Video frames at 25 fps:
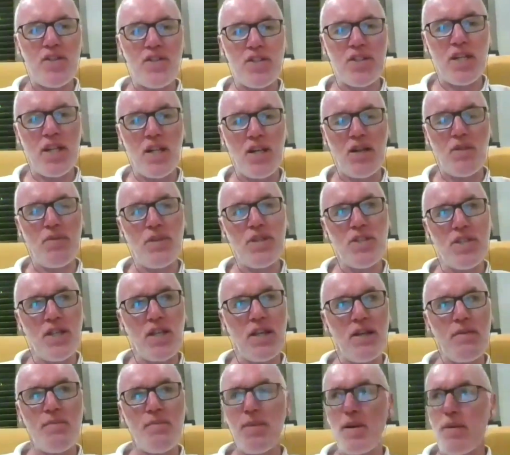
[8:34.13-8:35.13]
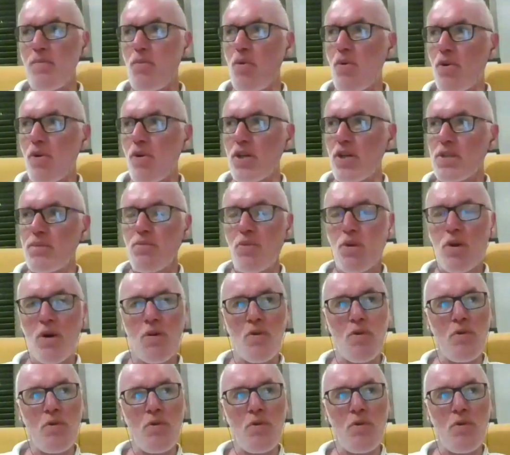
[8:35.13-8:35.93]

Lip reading: Still, we'll see a bit more tomorrow.